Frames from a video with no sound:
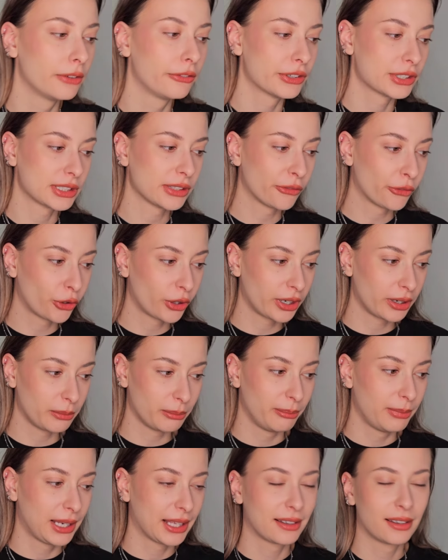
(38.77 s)
First of all,
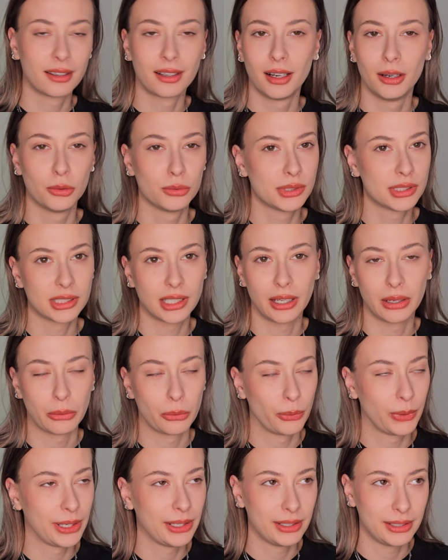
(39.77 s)
black clothes I
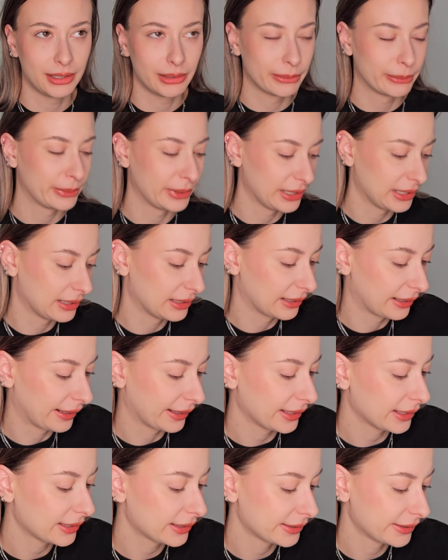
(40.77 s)
really, really
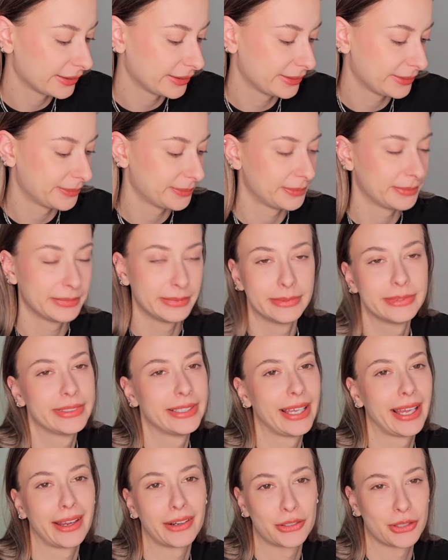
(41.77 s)
like.
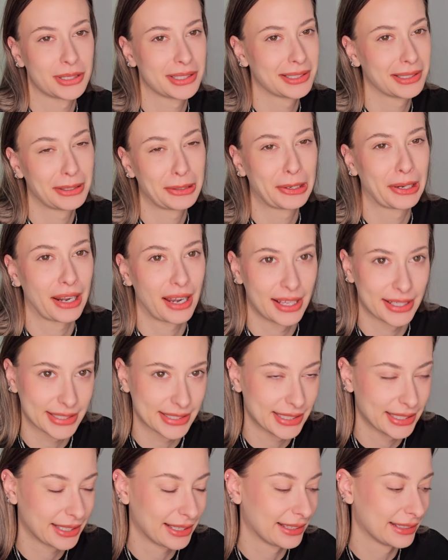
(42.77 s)
They are just
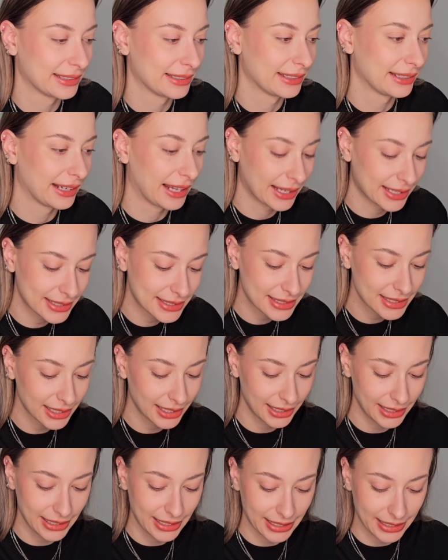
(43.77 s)
classic and nice.
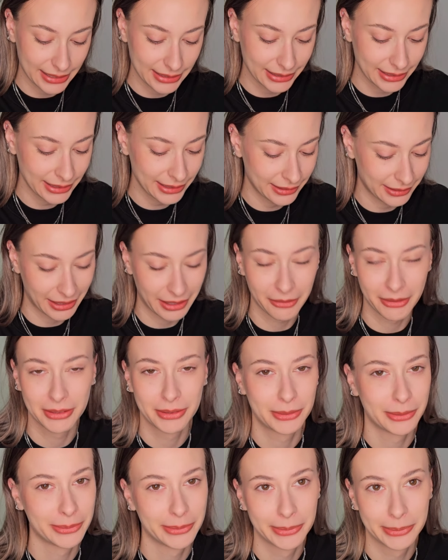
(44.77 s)
And then I
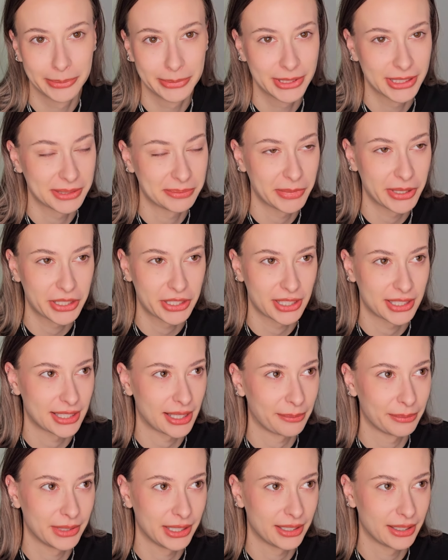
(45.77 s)
want to just mention
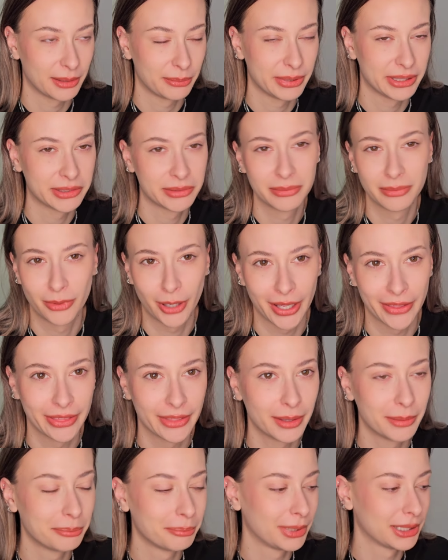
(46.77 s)
something a bit
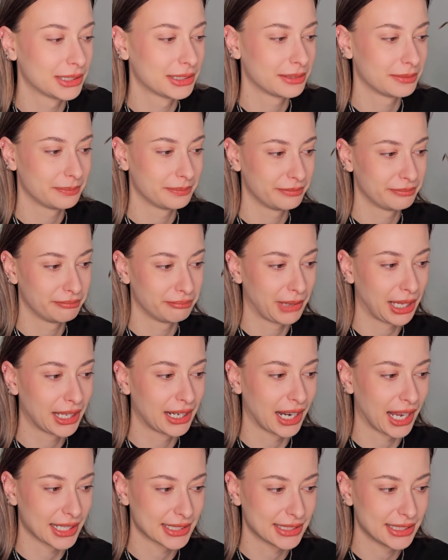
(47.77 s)
random, but my
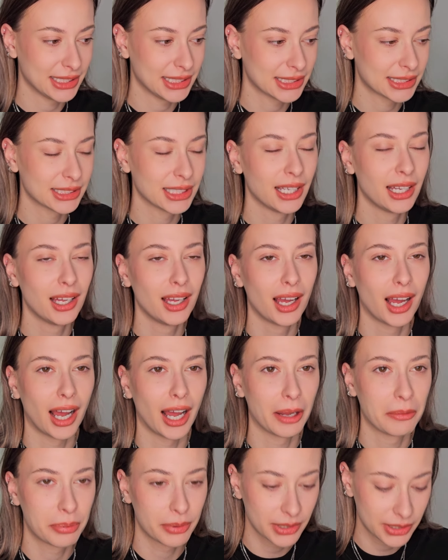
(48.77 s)
glasses,
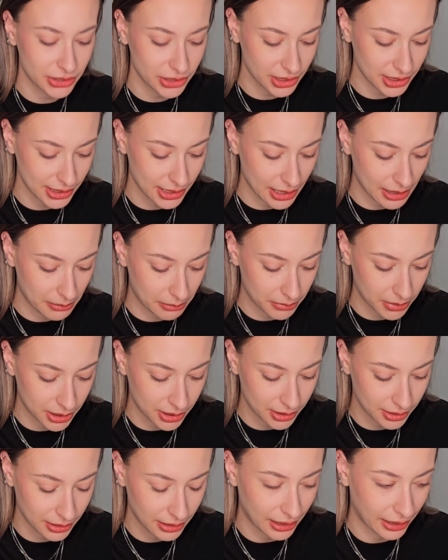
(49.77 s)
I purchased them,
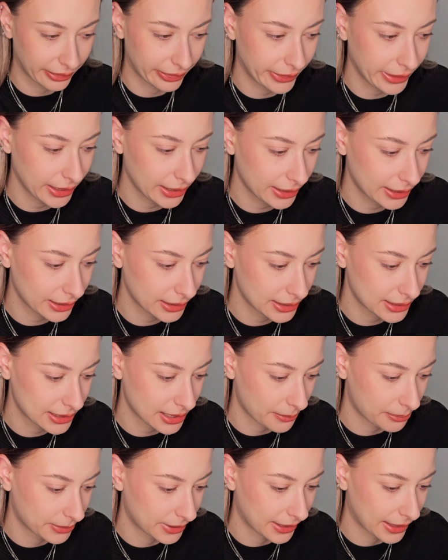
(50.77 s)
I think in
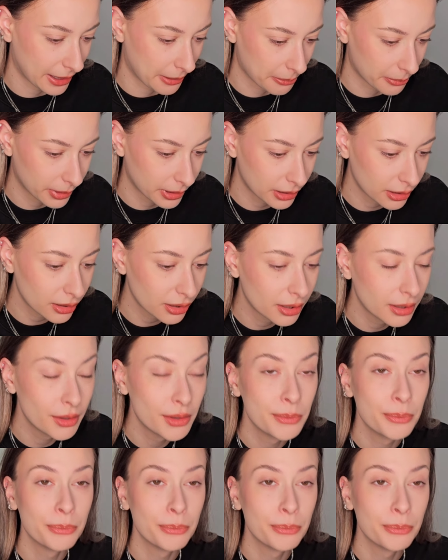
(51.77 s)
September